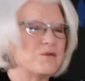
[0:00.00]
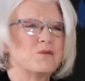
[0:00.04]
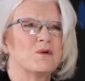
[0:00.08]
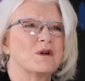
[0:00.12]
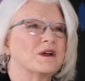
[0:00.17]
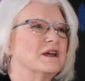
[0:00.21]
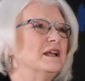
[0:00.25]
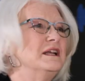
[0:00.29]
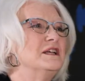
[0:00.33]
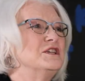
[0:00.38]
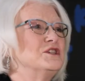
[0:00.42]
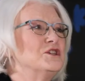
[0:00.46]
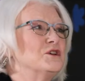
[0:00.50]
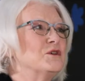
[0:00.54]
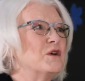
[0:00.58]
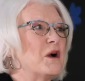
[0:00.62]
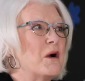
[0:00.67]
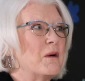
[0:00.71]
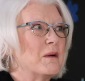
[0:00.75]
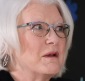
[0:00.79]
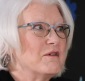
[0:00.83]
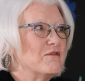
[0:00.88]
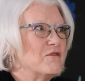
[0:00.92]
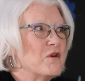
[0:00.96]
going to do
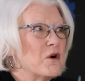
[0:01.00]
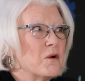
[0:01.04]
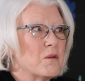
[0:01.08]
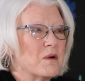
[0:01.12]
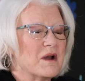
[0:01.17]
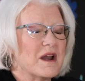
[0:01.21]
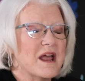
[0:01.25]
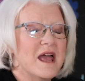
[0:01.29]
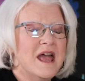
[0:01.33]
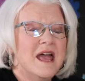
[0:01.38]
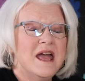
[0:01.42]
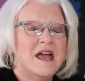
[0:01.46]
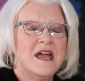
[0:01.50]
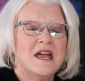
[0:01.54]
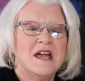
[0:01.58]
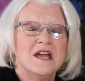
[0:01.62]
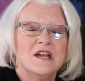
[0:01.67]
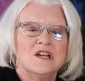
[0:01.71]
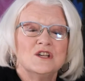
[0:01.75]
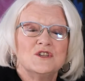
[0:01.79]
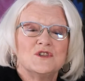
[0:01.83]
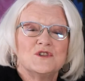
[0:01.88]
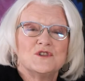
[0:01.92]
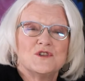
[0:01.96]
going forward.
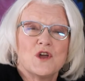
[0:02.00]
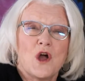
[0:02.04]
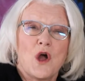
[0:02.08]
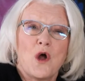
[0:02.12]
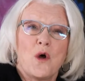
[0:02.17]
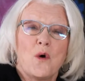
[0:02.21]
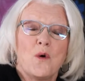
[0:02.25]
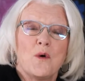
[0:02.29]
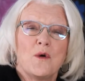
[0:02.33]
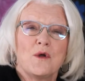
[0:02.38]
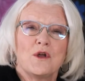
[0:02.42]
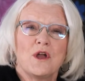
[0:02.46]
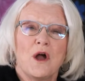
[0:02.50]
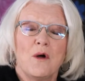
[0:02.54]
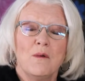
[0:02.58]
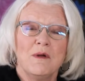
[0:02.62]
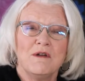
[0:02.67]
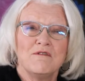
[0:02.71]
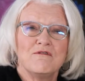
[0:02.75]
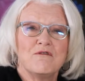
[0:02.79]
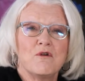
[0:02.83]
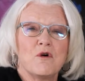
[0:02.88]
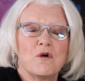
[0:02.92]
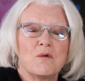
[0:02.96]
So going
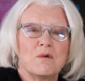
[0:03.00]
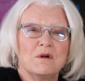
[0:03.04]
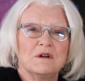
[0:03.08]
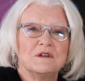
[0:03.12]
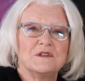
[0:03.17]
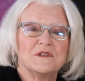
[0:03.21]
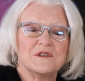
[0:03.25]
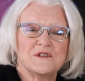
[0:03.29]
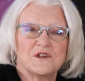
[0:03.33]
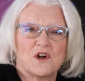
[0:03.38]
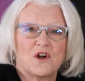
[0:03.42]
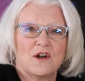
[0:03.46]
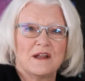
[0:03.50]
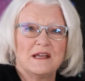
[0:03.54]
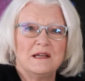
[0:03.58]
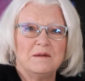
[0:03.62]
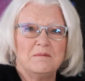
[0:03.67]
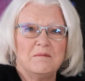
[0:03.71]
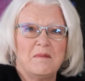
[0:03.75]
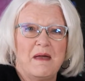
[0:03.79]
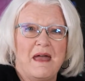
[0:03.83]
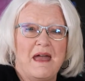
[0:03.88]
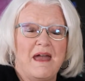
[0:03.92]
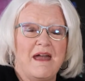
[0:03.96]
forward, starting
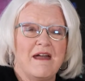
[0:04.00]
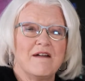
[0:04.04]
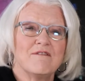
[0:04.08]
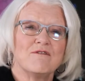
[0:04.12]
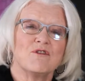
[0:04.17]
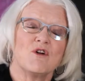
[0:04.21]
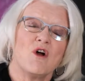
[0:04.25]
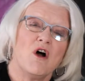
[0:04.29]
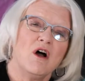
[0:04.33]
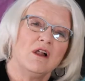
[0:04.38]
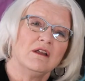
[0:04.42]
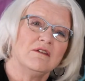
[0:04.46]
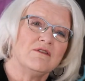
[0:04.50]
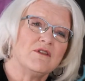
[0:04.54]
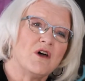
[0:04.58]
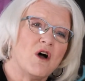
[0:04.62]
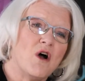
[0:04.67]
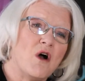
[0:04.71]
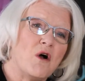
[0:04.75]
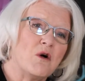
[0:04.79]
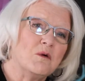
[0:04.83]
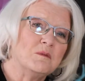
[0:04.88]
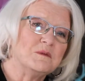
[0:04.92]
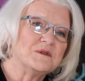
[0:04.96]
in May, for all of the
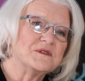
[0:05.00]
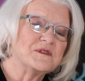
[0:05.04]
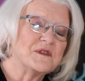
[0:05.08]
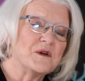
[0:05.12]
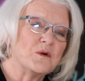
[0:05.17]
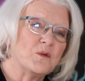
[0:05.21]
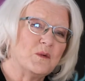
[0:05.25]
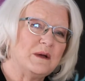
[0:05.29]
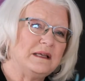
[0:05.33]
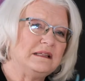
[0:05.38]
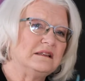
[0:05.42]
homes that we